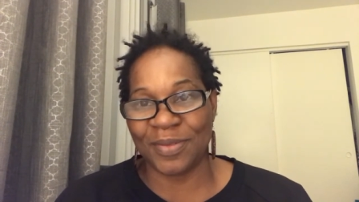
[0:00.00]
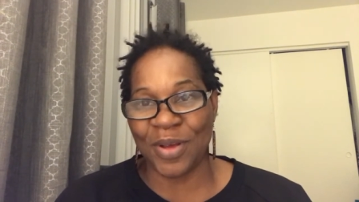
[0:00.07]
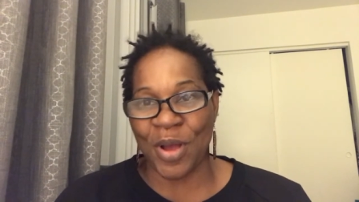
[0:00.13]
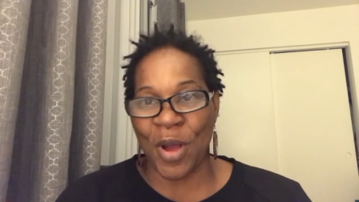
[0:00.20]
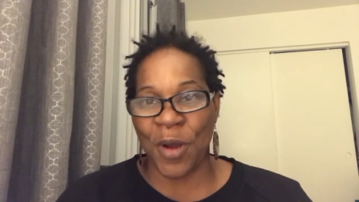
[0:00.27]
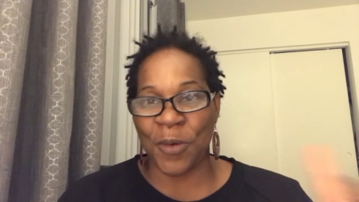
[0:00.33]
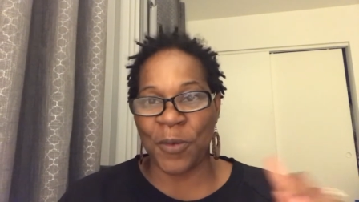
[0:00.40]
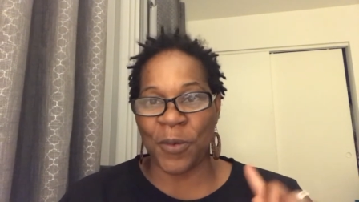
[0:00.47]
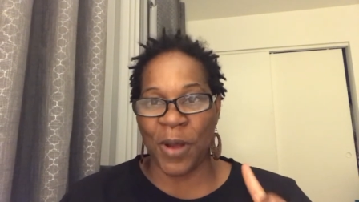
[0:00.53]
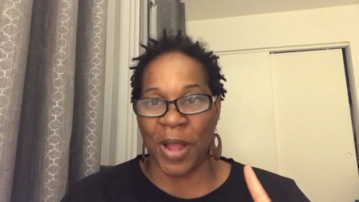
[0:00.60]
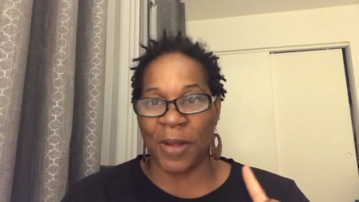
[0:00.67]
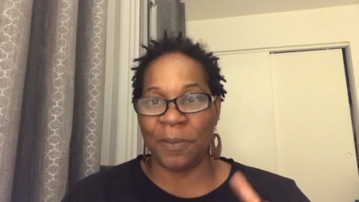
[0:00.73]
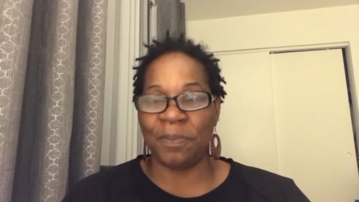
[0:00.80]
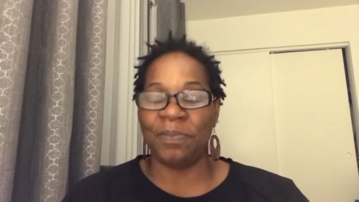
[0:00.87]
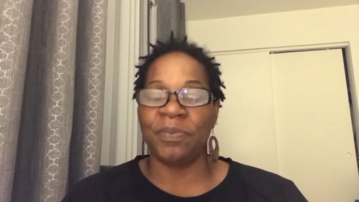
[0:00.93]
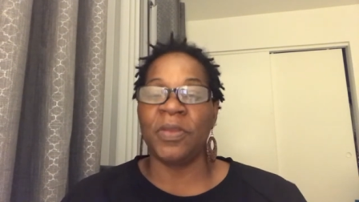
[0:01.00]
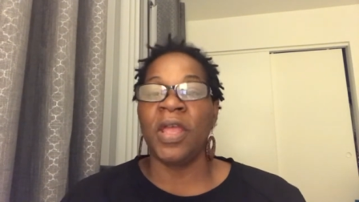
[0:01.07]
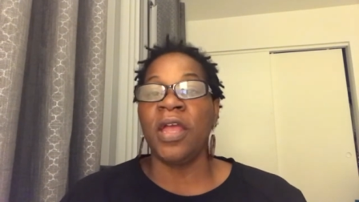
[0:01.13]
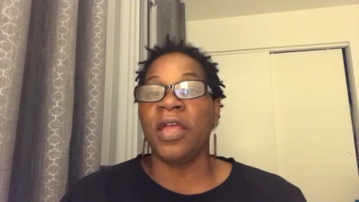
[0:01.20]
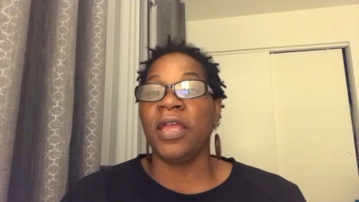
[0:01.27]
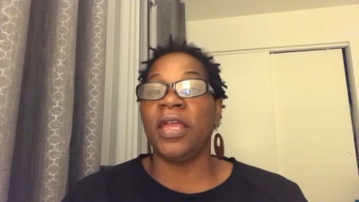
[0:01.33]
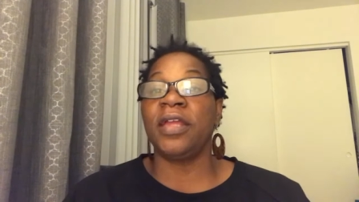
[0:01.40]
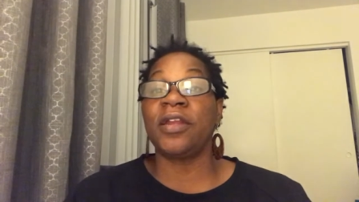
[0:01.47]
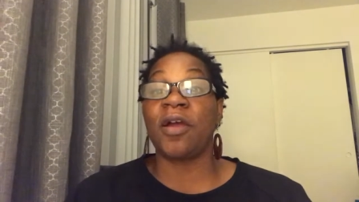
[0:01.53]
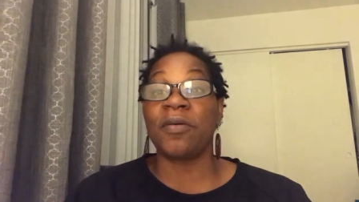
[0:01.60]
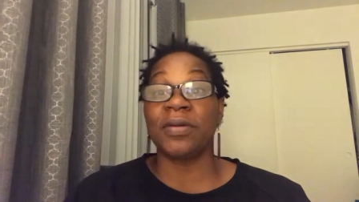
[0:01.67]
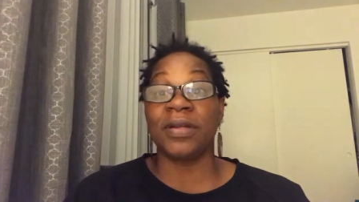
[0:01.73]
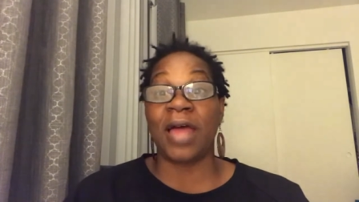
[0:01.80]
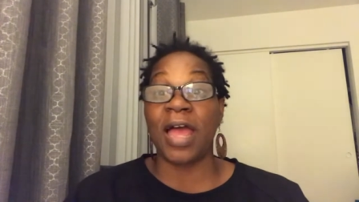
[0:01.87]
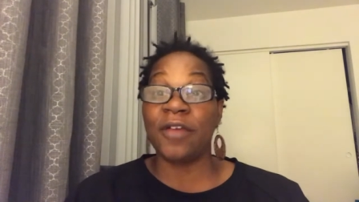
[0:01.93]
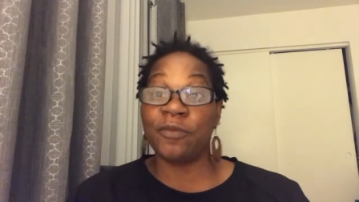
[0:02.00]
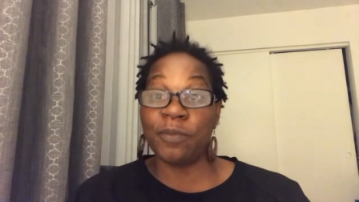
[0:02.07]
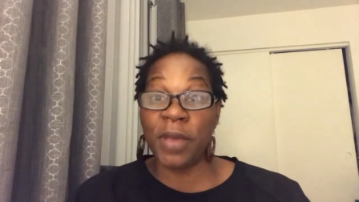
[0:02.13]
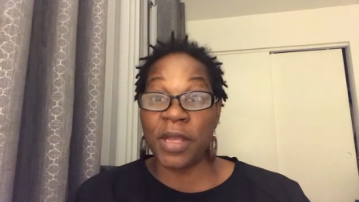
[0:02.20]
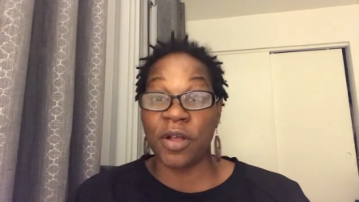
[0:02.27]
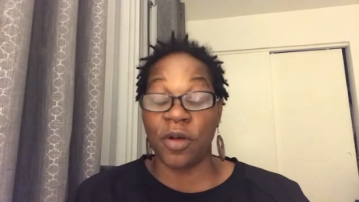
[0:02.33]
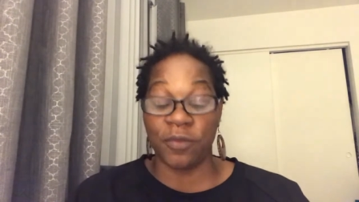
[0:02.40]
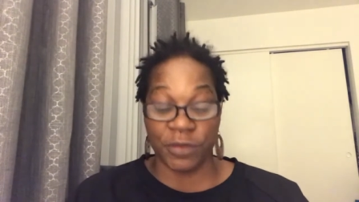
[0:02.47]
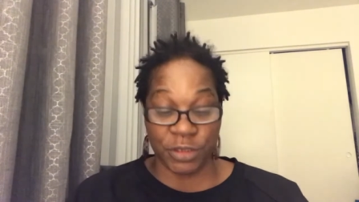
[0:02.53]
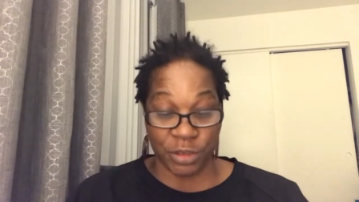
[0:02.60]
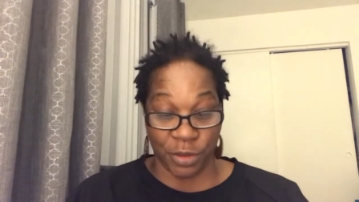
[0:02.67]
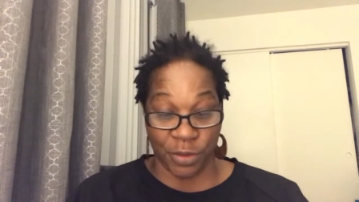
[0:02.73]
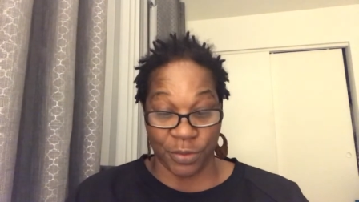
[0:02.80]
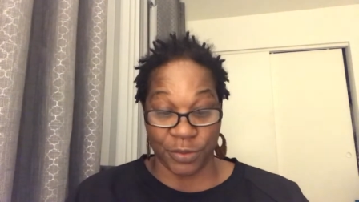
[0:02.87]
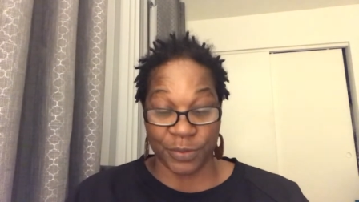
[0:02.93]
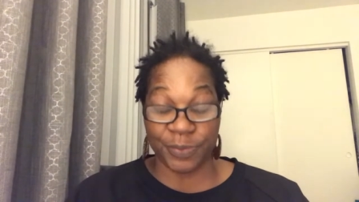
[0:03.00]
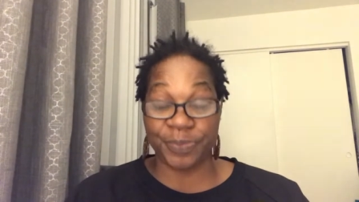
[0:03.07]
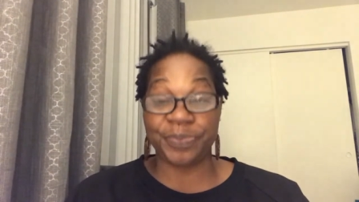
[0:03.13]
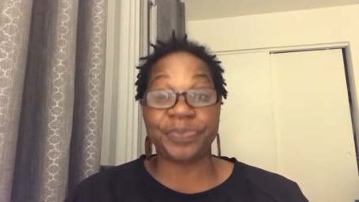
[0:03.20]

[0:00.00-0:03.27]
All right. In our life makeover journal,